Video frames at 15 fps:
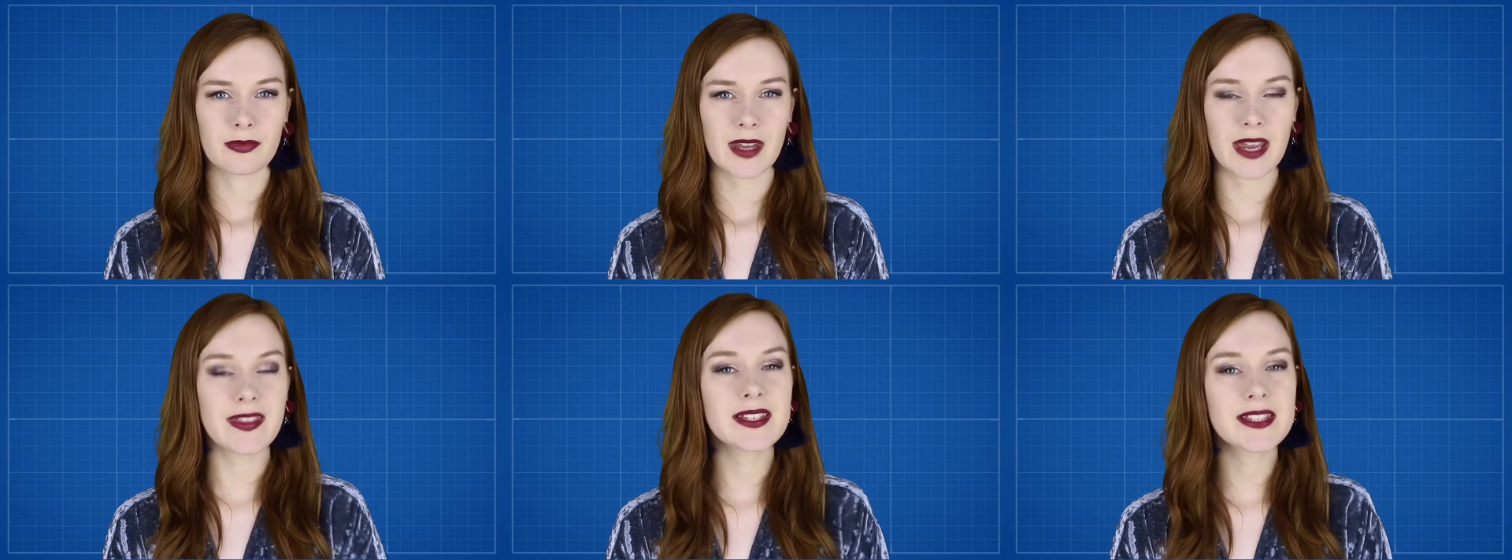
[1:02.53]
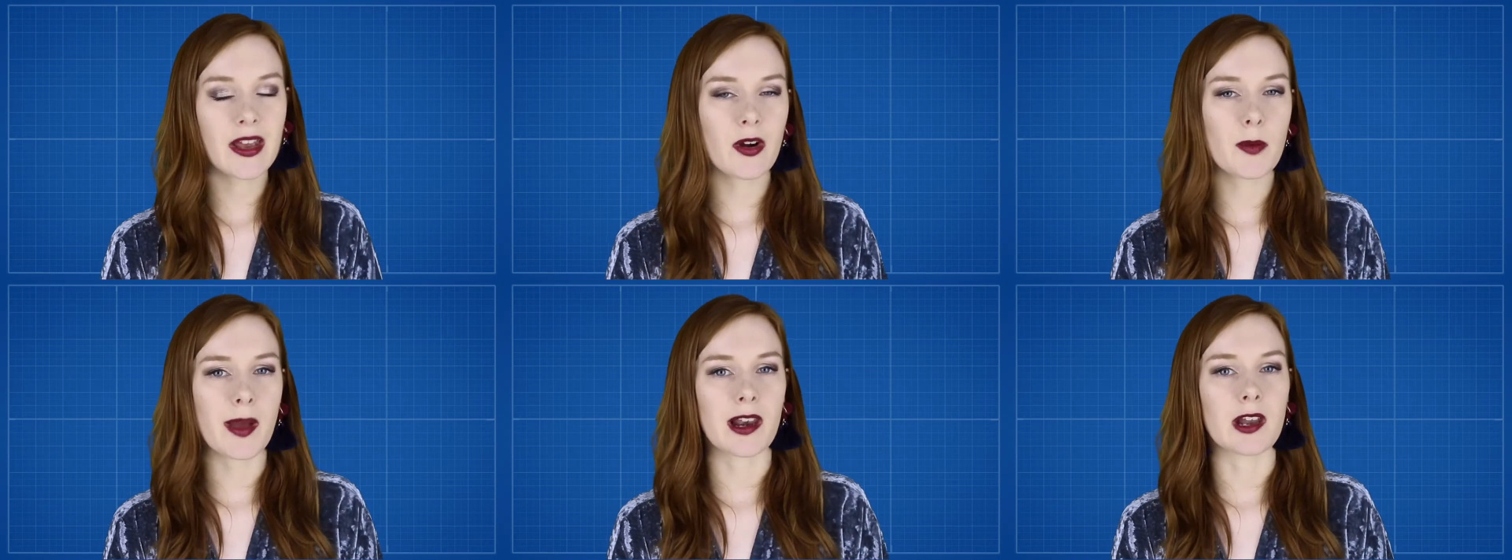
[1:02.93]
In the
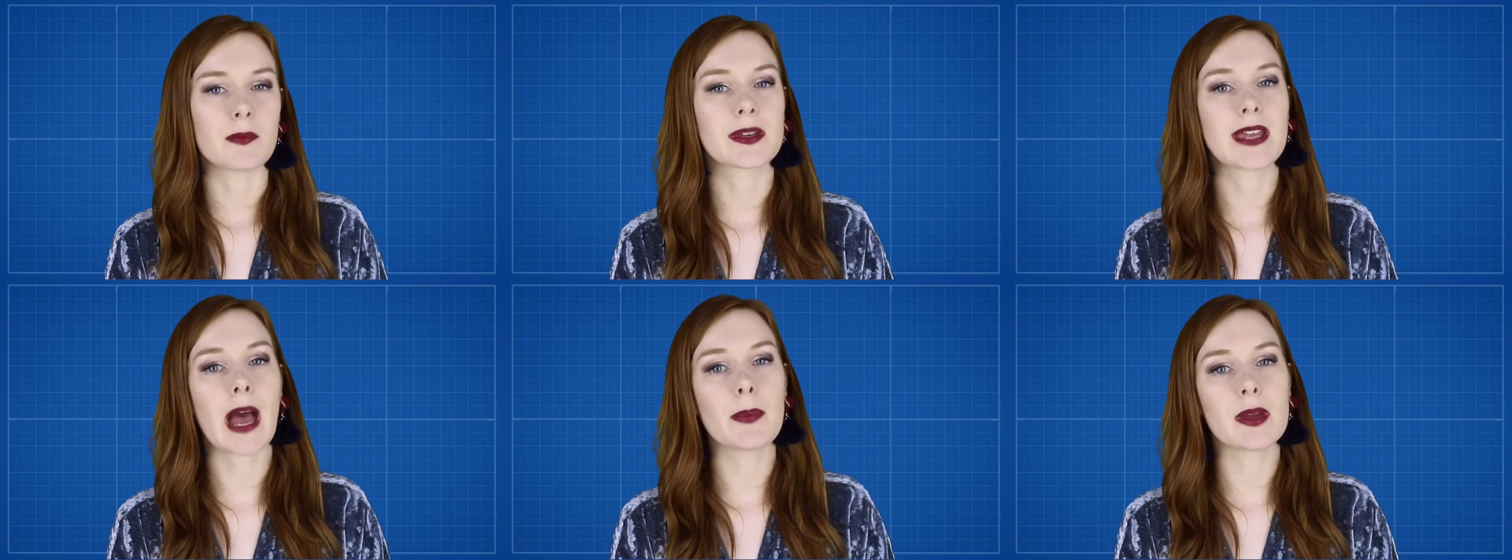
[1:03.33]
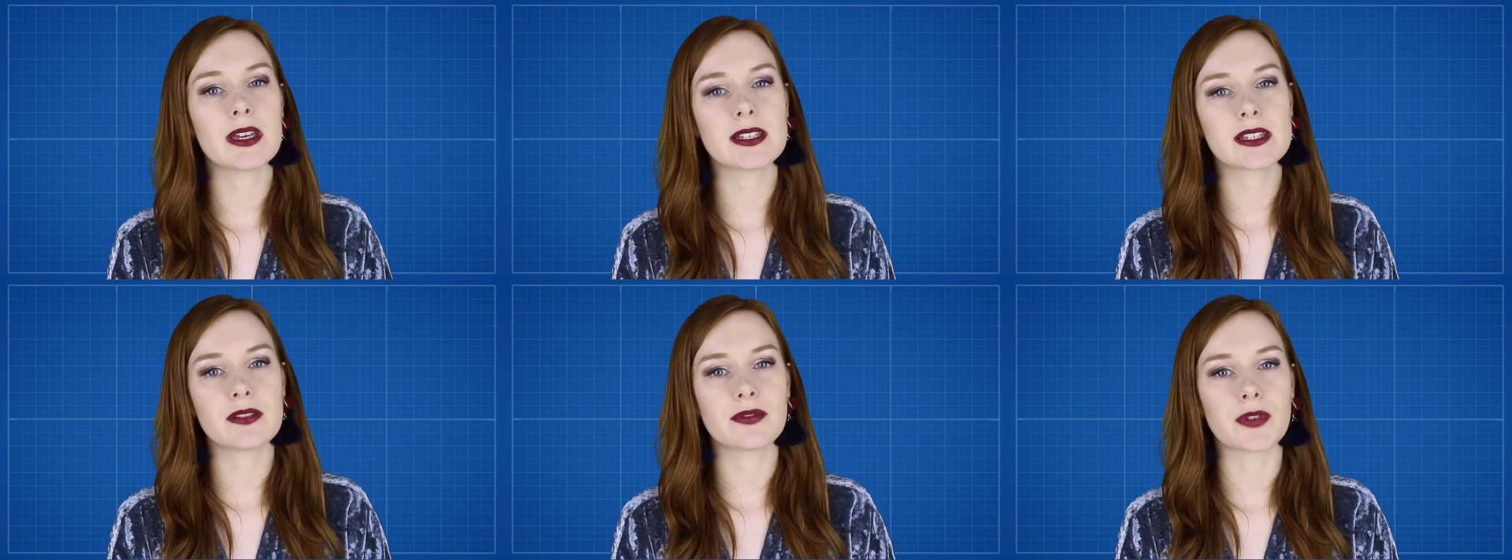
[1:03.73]
cerebellum, GABA
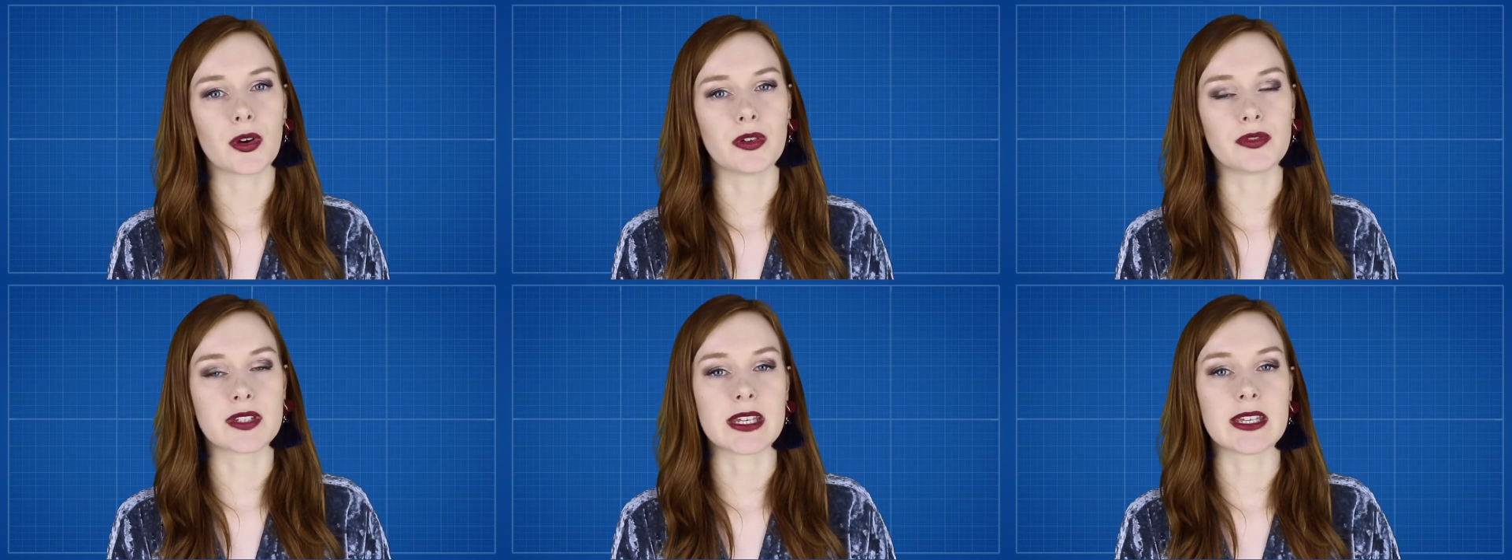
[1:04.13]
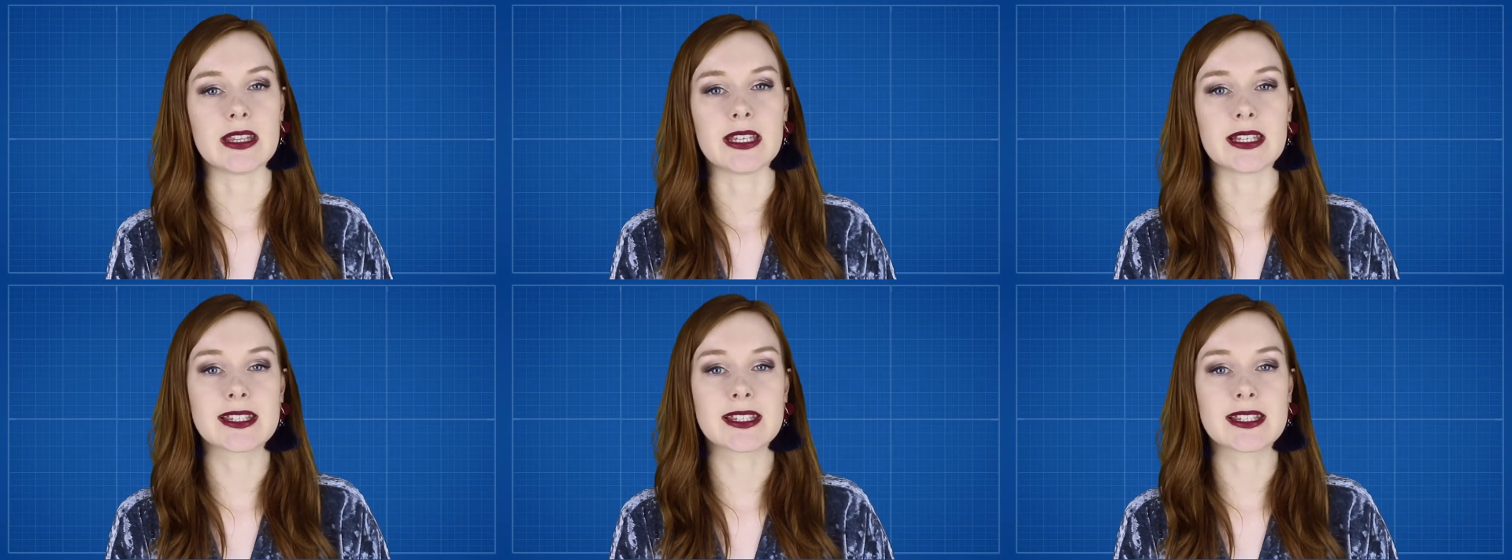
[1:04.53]
is involved in the